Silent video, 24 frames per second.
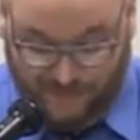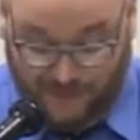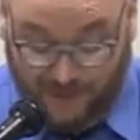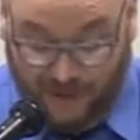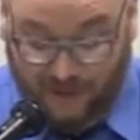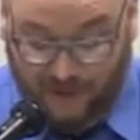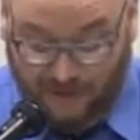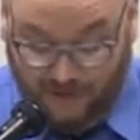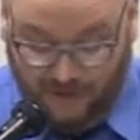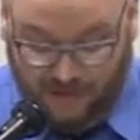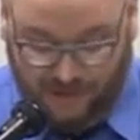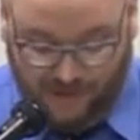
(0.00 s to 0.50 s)
I
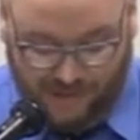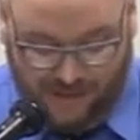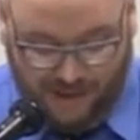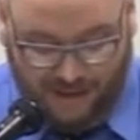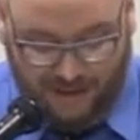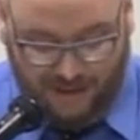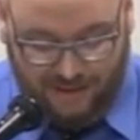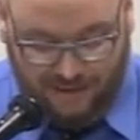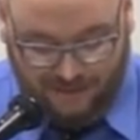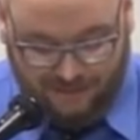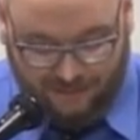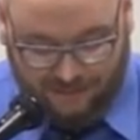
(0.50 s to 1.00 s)

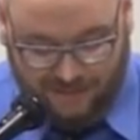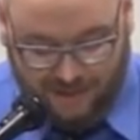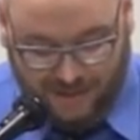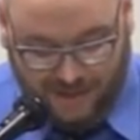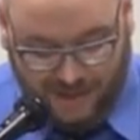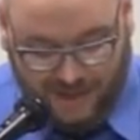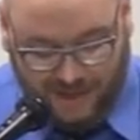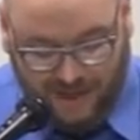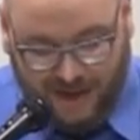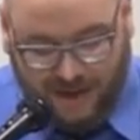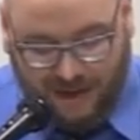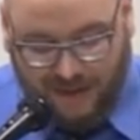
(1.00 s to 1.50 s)
understand
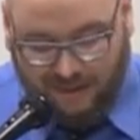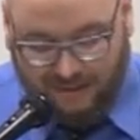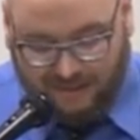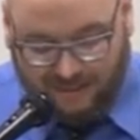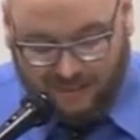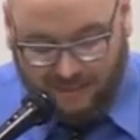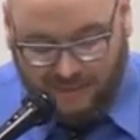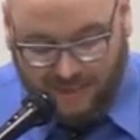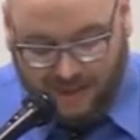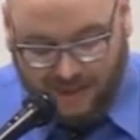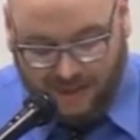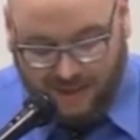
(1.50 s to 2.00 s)
how
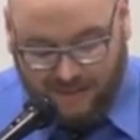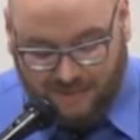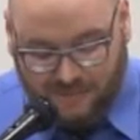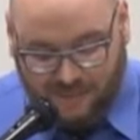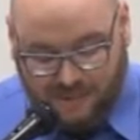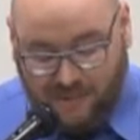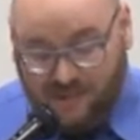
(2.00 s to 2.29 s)
sometimes